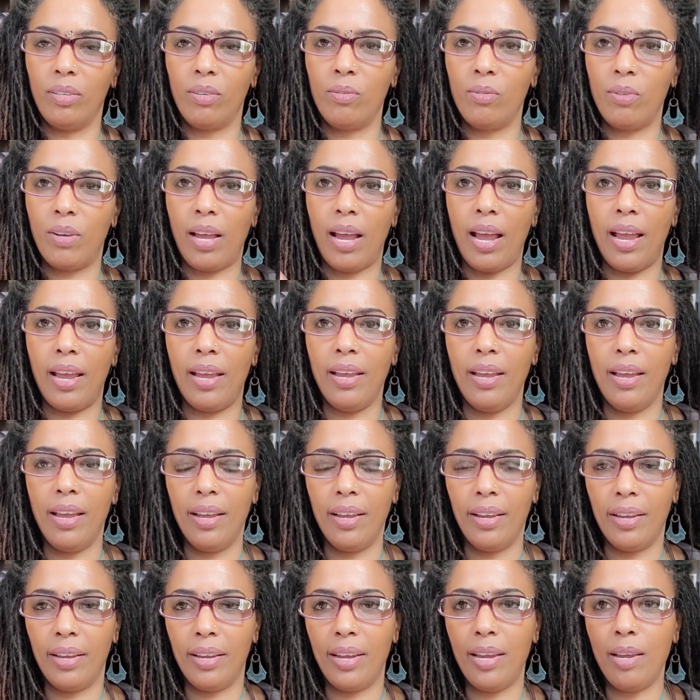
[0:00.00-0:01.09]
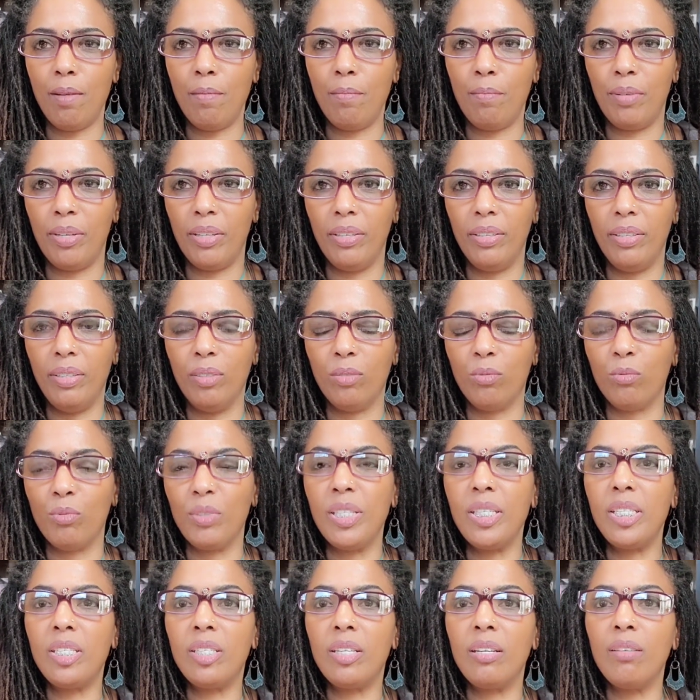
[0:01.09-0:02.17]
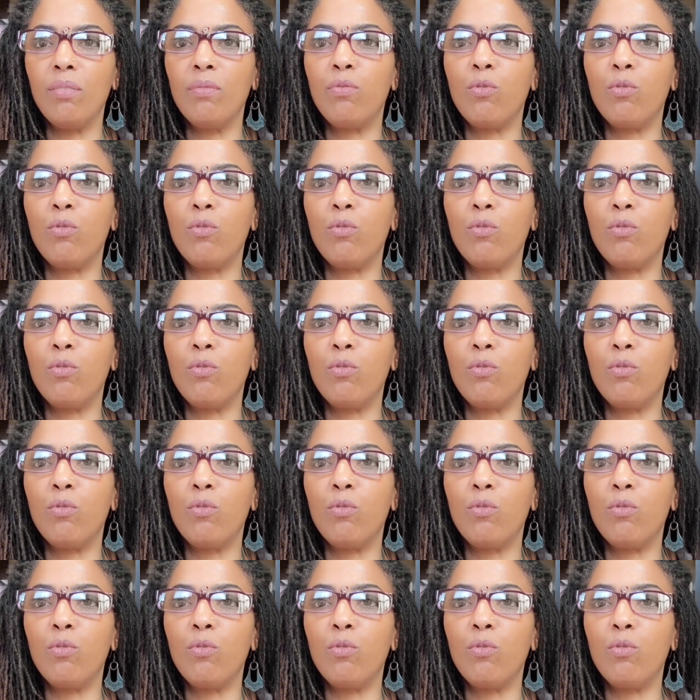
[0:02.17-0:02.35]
Okay? Keep reaching